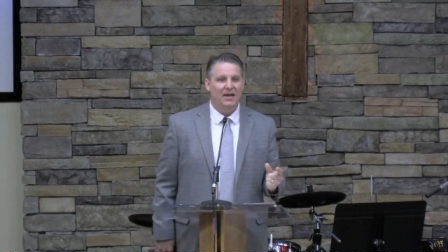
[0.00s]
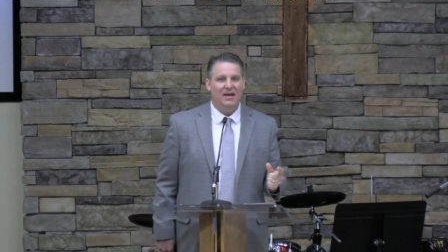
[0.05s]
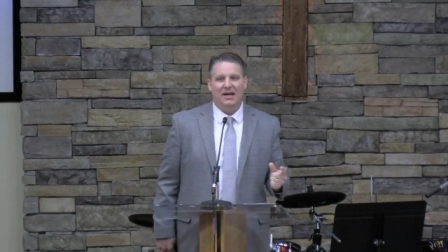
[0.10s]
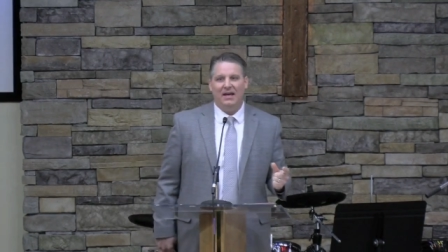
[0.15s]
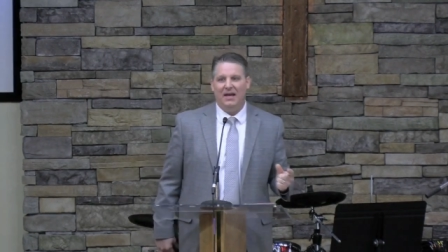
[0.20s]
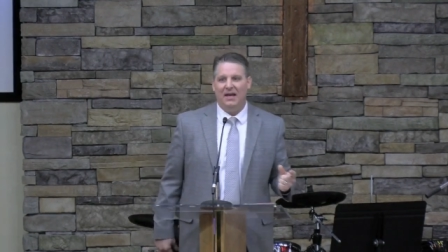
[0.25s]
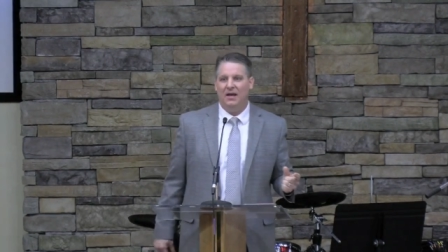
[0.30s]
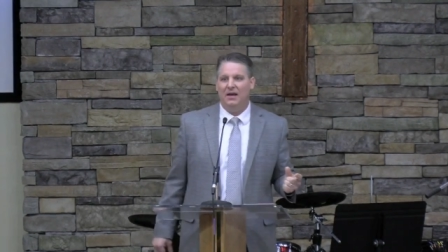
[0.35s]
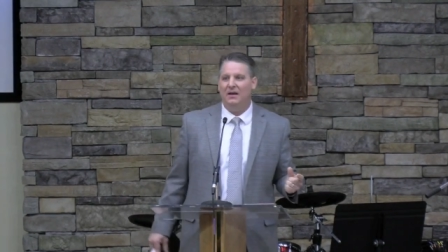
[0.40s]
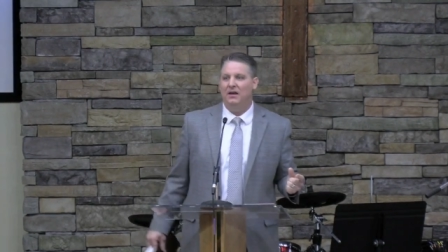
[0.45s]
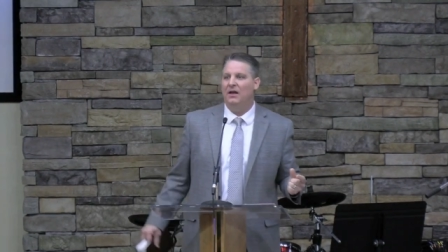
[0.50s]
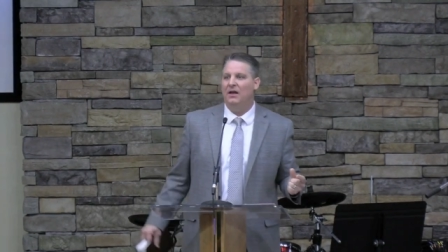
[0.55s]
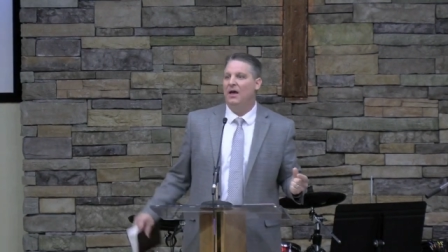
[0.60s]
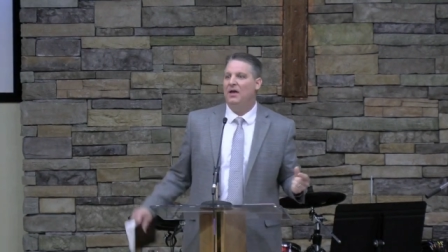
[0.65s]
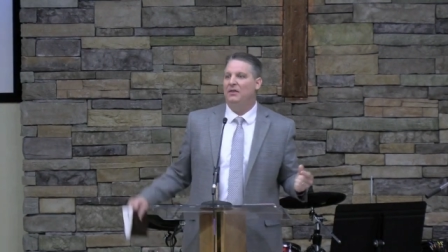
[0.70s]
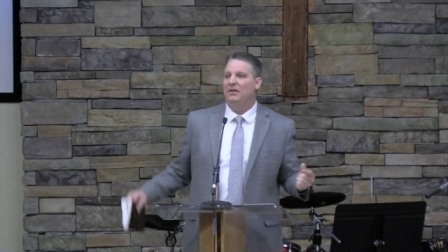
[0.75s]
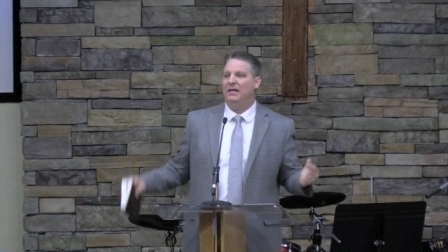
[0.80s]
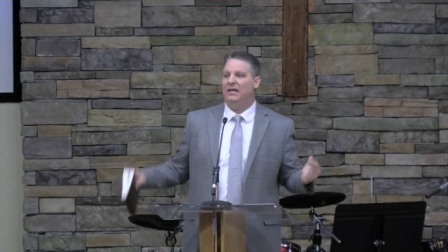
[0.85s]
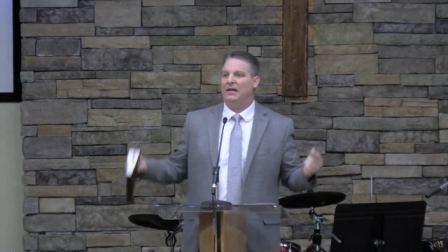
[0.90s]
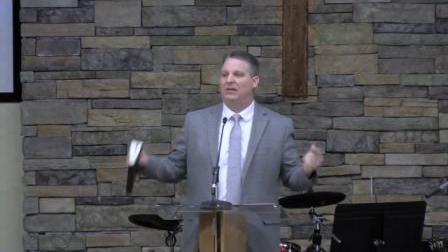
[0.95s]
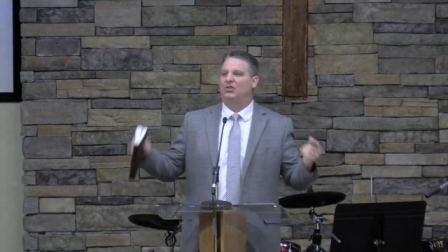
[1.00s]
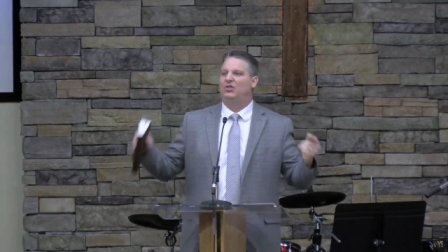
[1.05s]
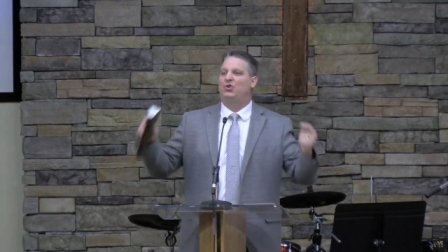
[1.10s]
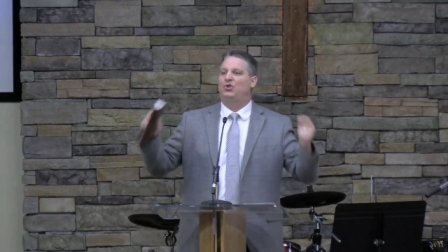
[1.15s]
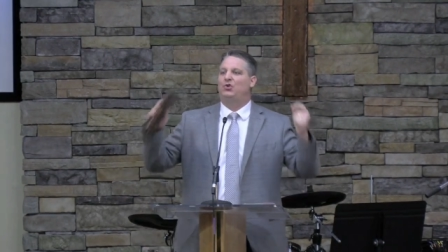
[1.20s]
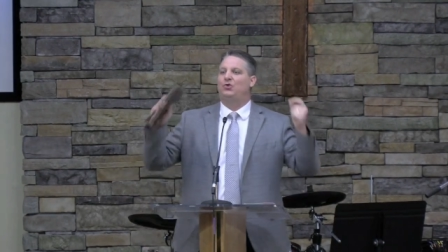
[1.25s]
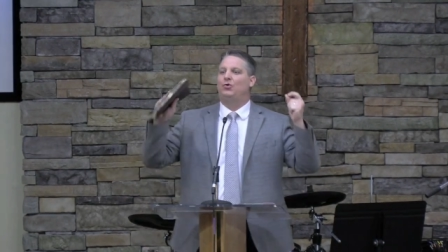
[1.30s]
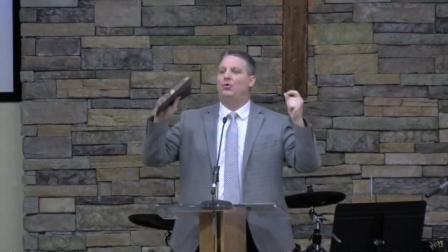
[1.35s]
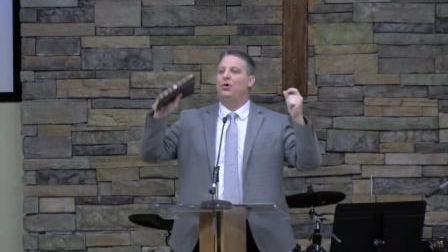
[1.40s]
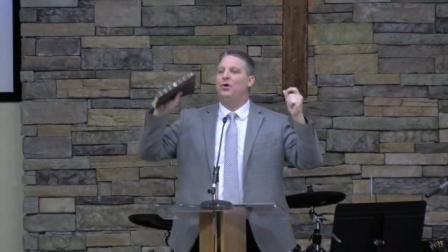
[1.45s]
in the
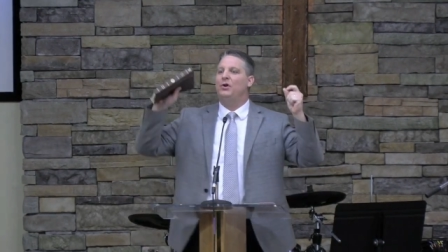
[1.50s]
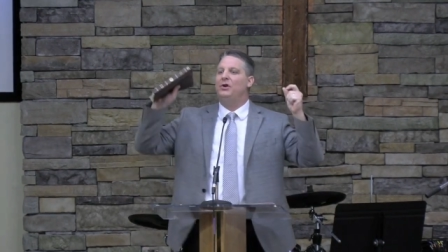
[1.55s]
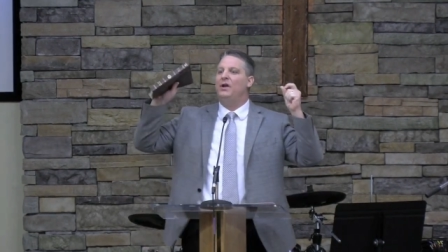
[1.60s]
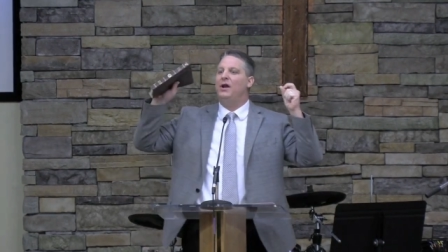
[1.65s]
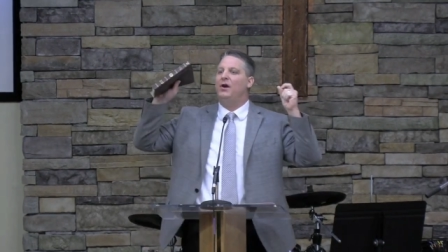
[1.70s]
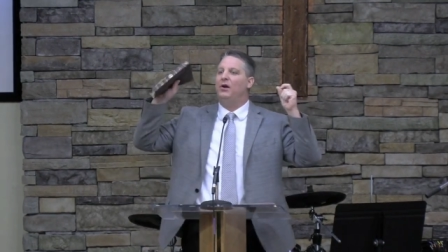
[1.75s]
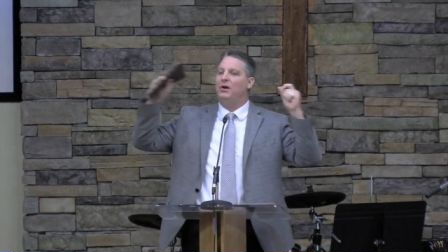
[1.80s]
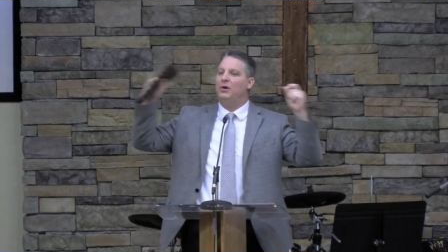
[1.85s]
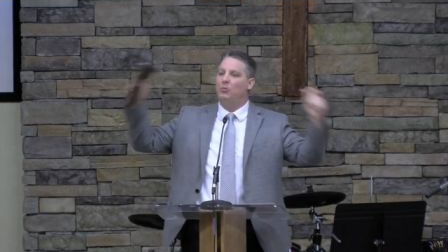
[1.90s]
extraordinary